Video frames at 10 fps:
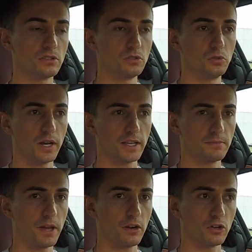to, I guess,
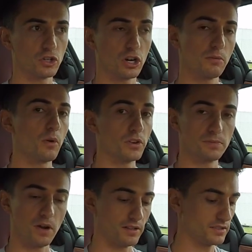better turbo
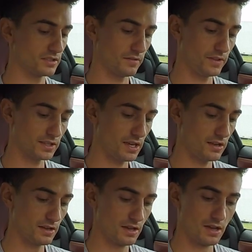response and stuff like
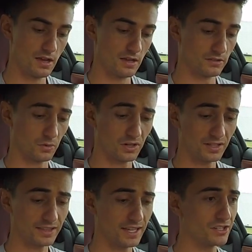that. So we're gonna
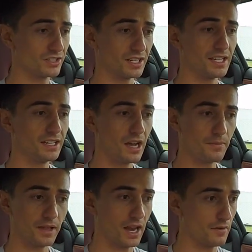let the engine heat
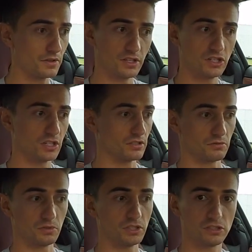up, let everything
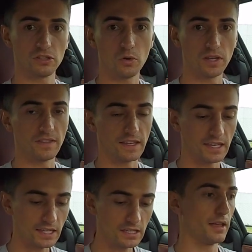just really soak in the
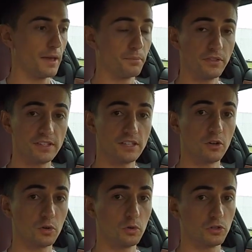heat and put this
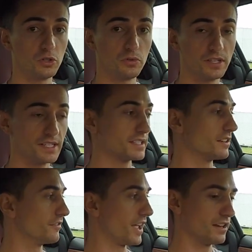intercooler to the
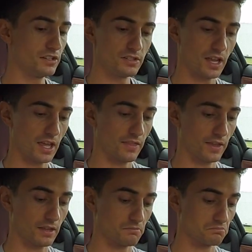disadvantage, and
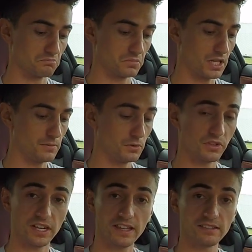then keep
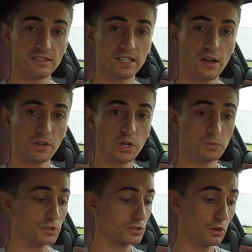doing the test and see how it
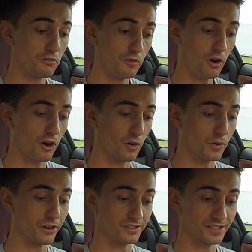goes. But so far
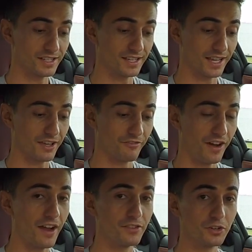we are seeing a
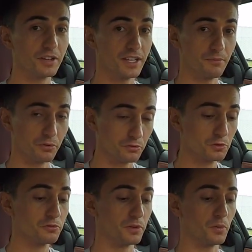5-degree
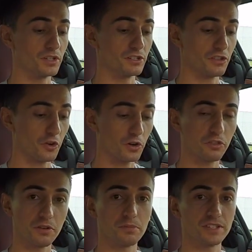improvement, which is
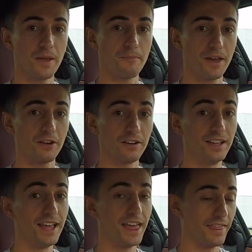33% better.
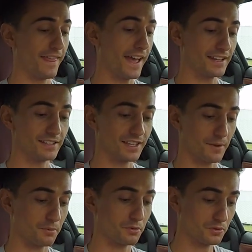That is
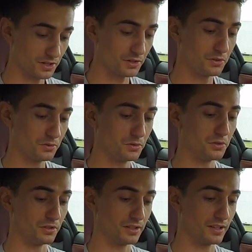a pretty
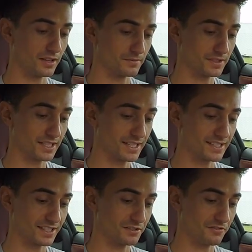cool
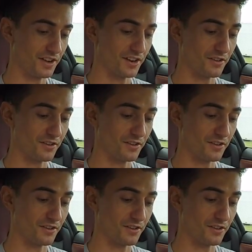statistic to find